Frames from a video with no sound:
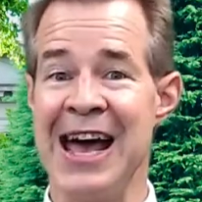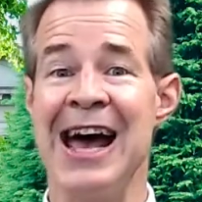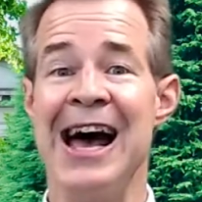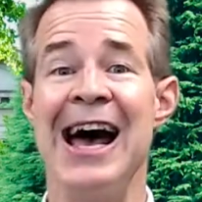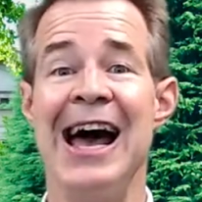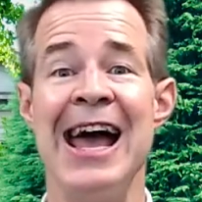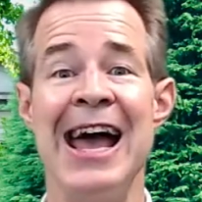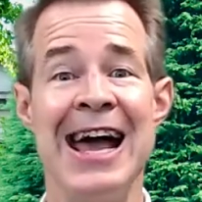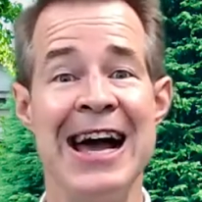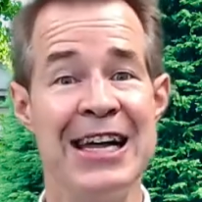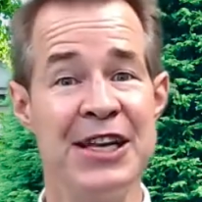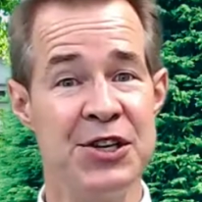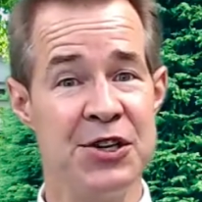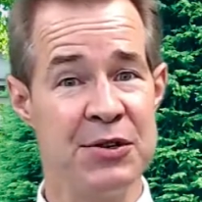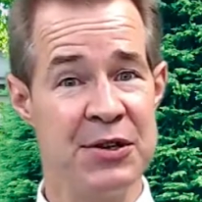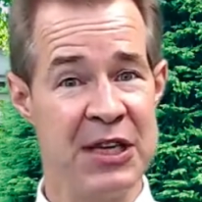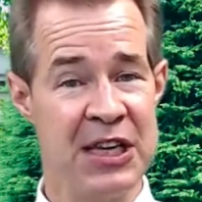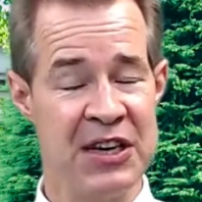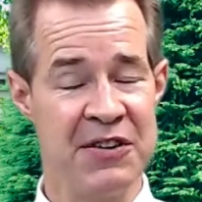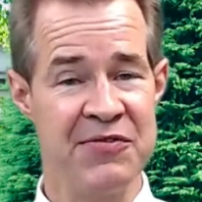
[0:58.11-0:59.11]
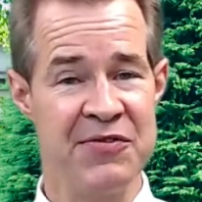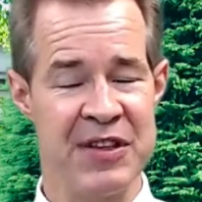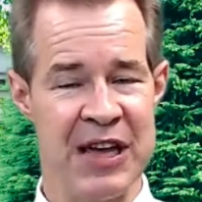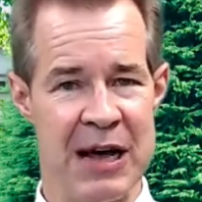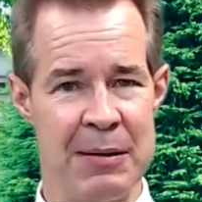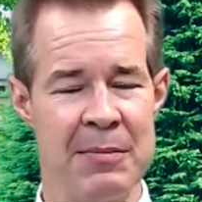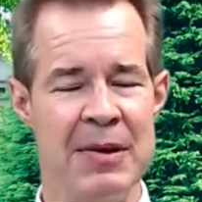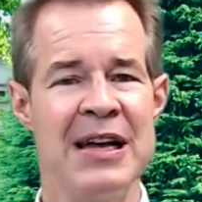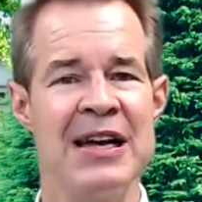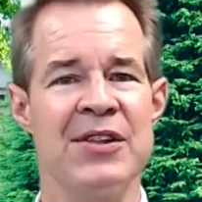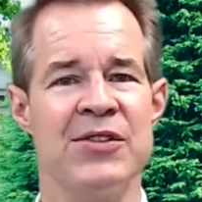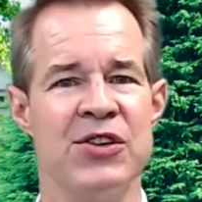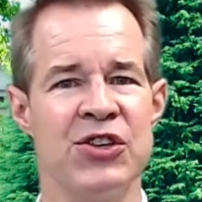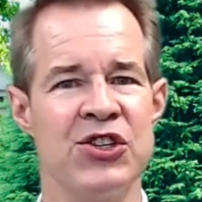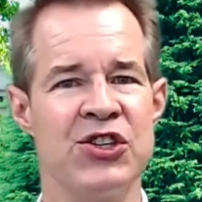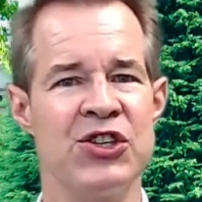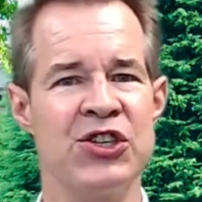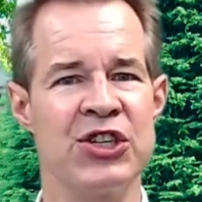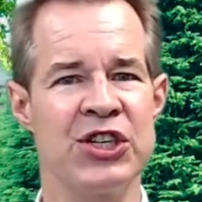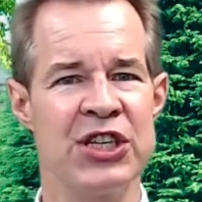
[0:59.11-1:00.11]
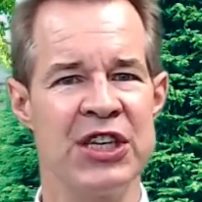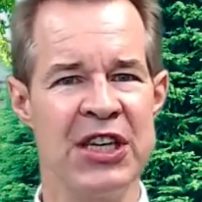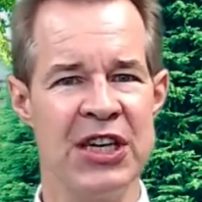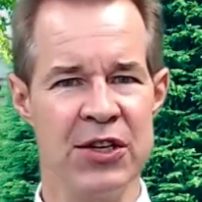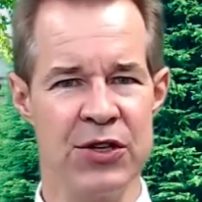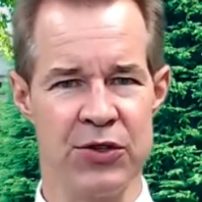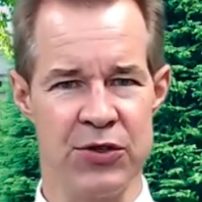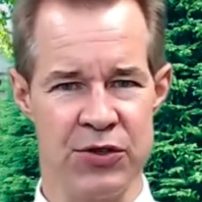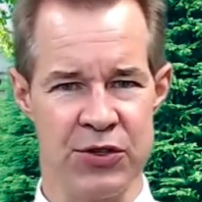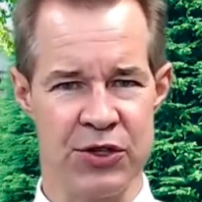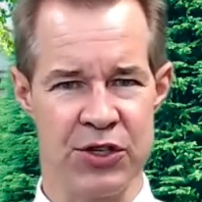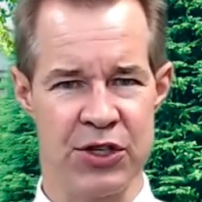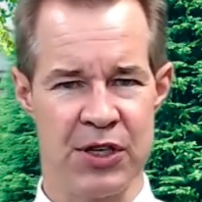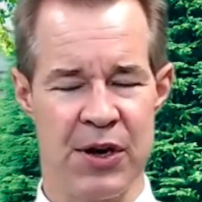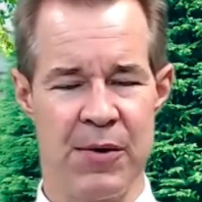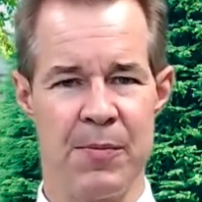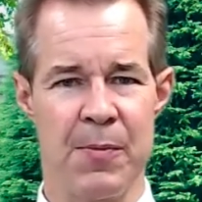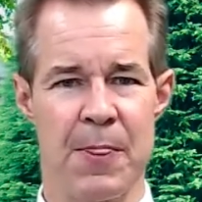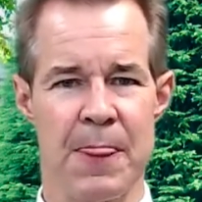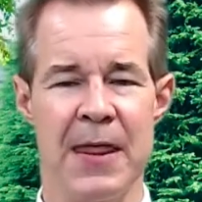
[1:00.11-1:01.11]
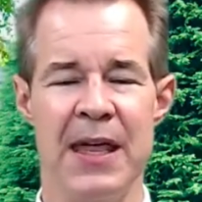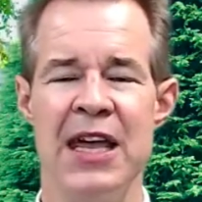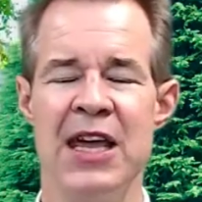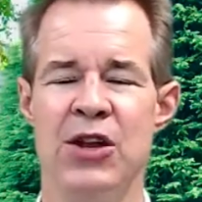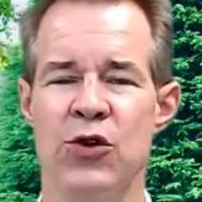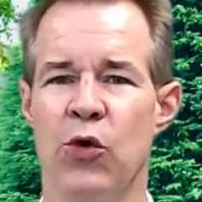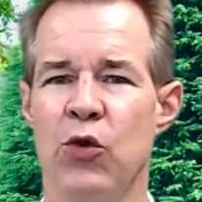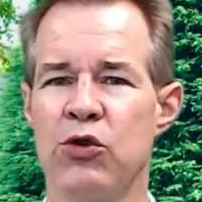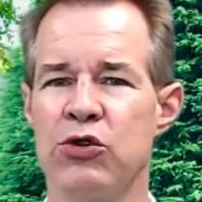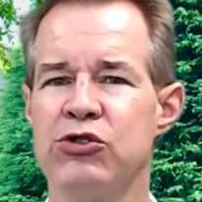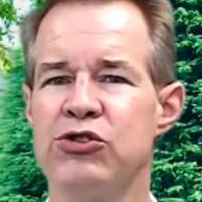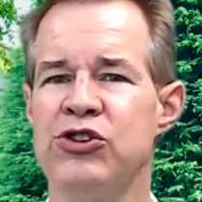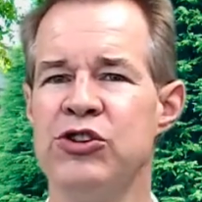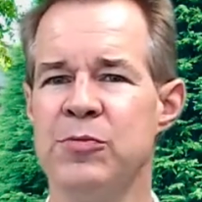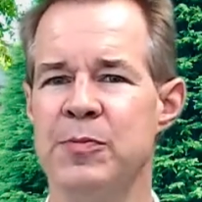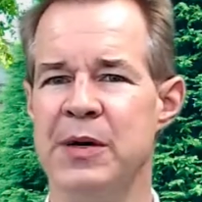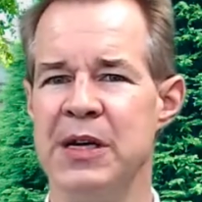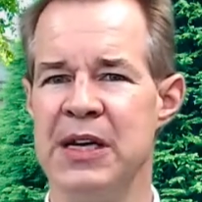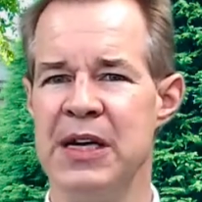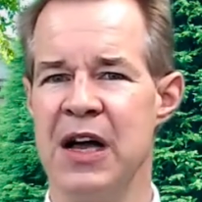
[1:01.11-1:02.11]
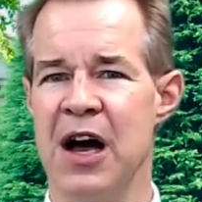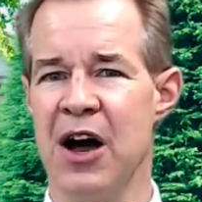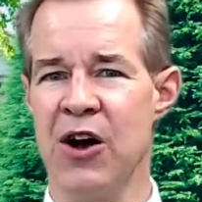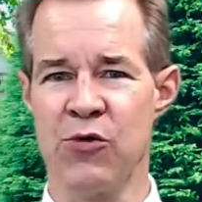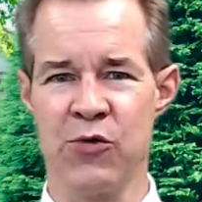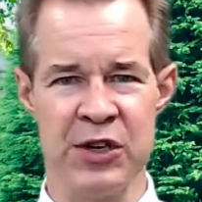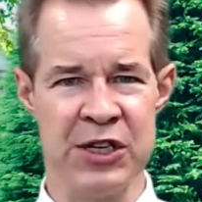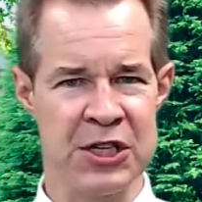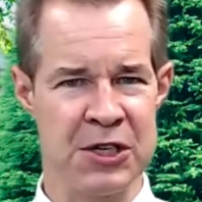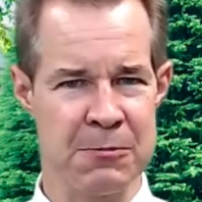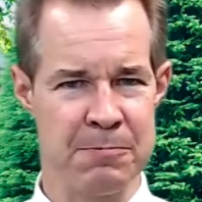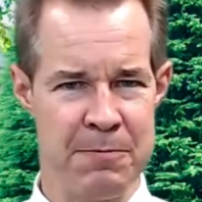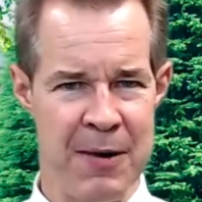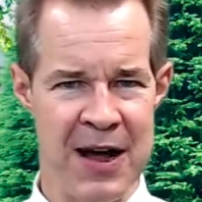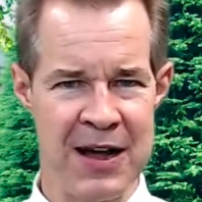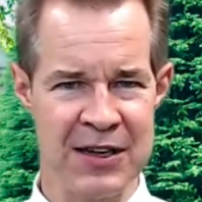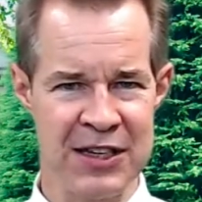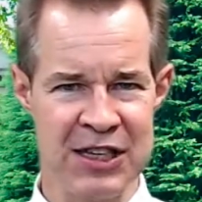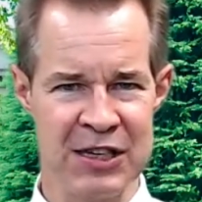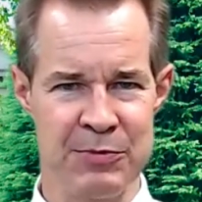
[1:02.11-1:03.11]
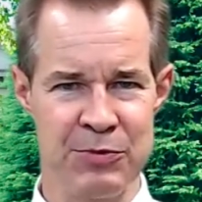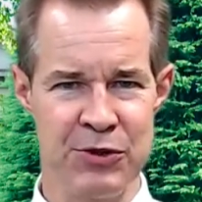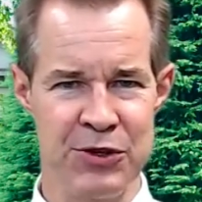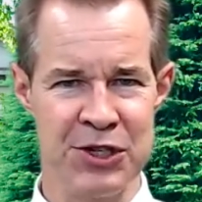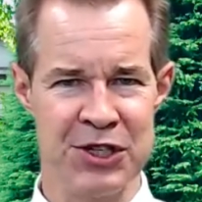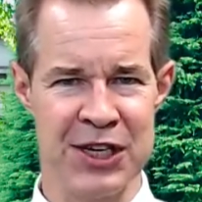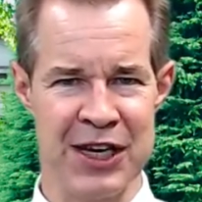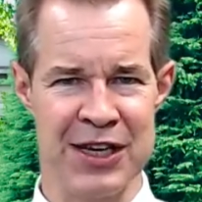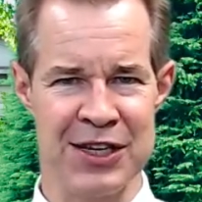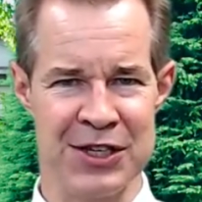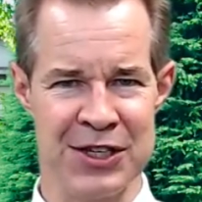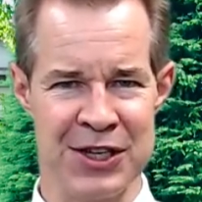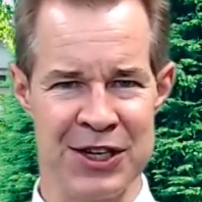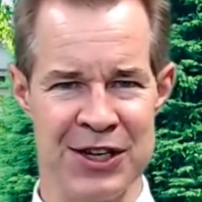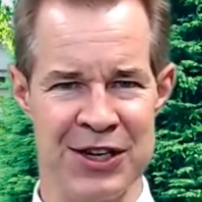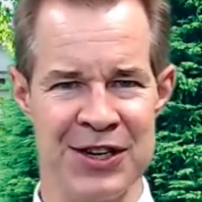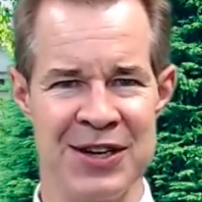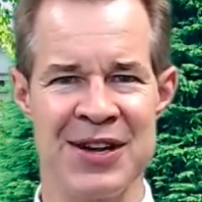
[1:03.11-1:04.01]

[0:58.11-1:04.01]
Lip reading: and to give them the skills in order to be a responsible citizen